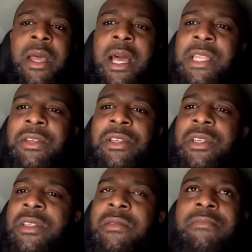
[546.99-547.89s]
and you
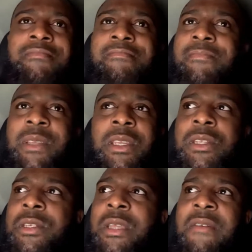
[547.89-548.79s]
just
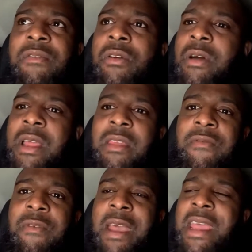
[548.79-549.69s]
haven't got
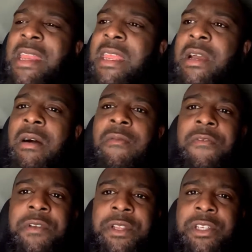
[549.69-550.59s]
any
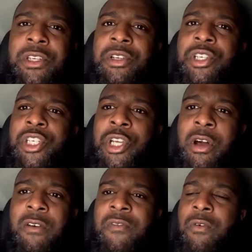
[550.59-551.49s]
confidence. You're short
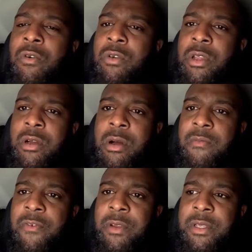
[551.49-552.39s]
of all your
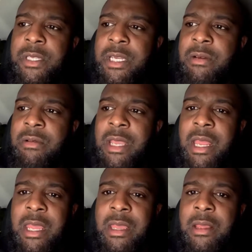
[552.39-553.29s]
confidence. I don't
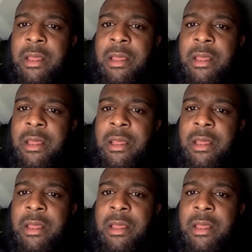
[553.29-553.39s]
get it.